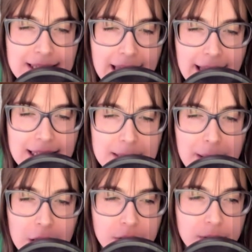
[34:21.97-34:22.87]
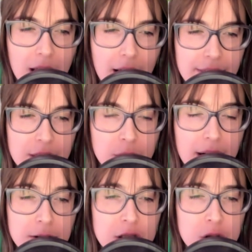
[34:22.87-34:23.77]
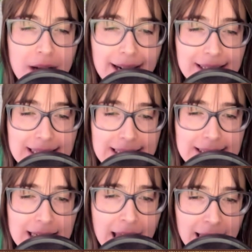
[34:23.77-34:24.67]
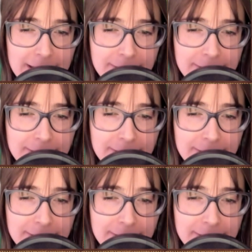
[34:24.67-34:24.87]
say as a matter of law that the grounds do not exist. And if